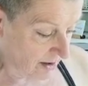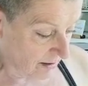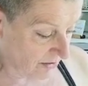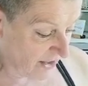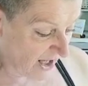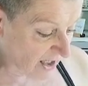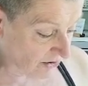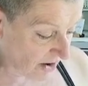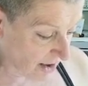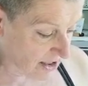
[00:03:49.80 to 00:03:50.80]

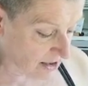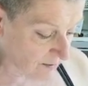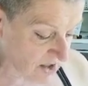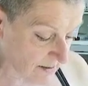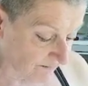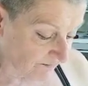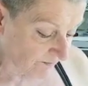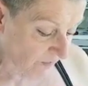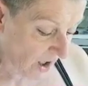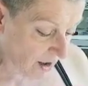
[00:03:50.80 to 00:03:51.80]
things, items,
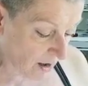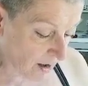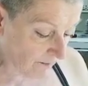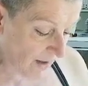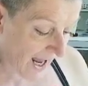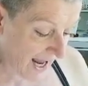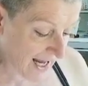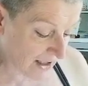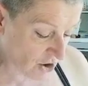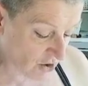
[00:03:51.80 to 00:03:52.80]

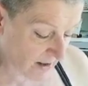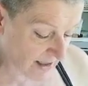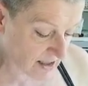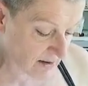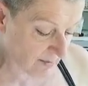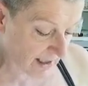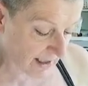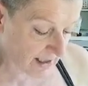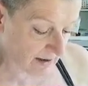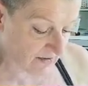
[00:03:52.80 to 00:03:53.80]
and you get some
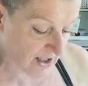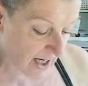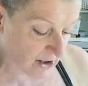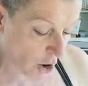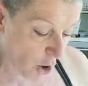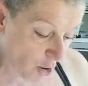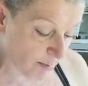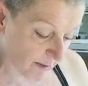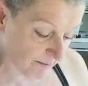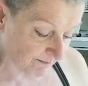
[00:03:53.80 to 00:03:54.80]
leaves and a
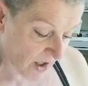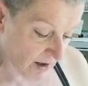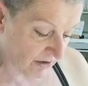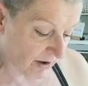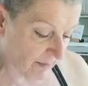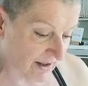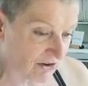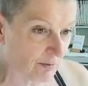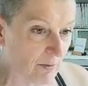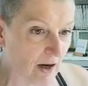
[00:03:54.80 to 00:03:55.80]
hop.
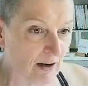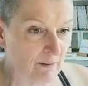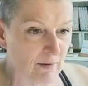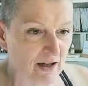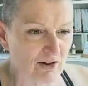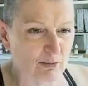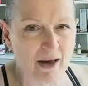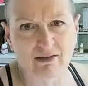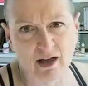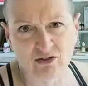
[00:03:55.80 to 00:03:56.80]
I
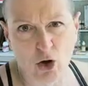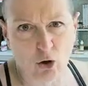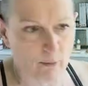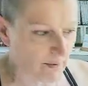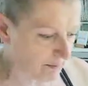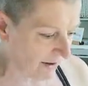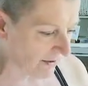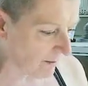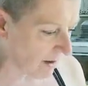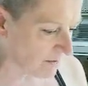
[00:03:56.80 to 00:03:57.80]
expect that's a hop,
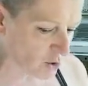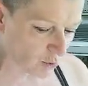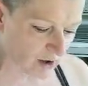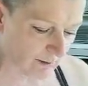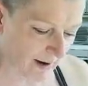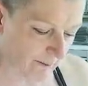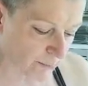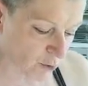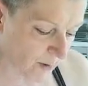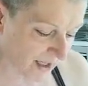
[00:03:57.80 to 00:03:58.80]
bearing in mind we're talking about
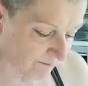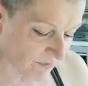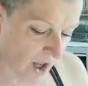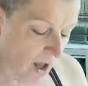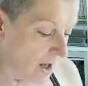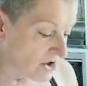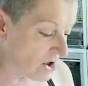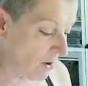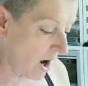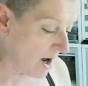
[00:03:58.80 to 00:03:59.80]
brewing.
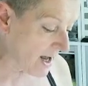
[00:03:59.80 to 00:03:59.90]
So I